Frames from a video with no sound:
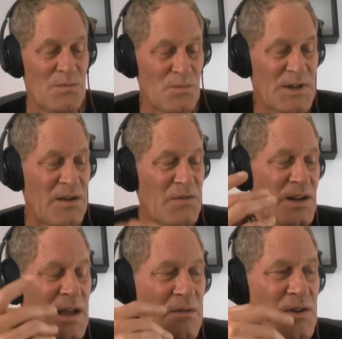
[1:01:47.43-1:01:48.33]
So
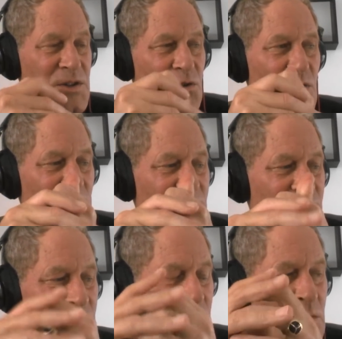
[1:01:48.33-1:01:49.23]
definitely every tour
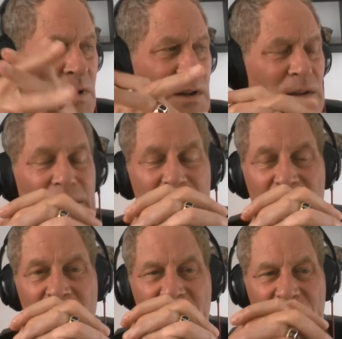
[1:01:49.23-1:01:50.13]
we do
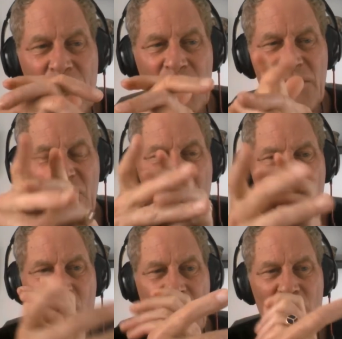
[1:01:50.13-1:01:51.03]
in that area
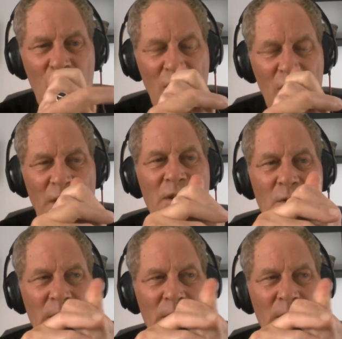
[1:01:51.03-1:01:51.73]
from now on, we're going